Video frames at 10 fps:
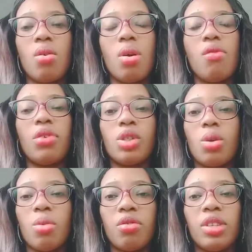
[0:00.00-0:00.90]
for
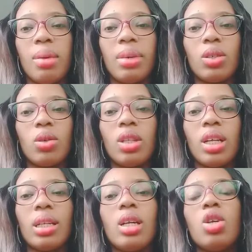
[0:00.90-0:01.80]
some of them and all
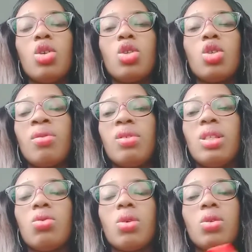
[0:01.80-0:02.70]
that. Some of the
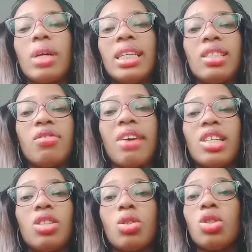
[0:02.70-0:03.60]
things we also identify
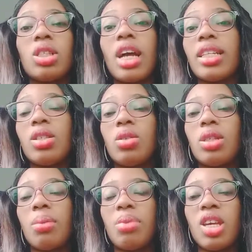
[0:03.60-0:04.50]
is not just attitudes
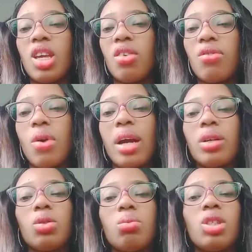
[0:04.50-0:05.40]
and behavior. I
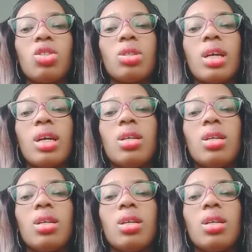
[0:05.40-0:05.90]
also mentioned that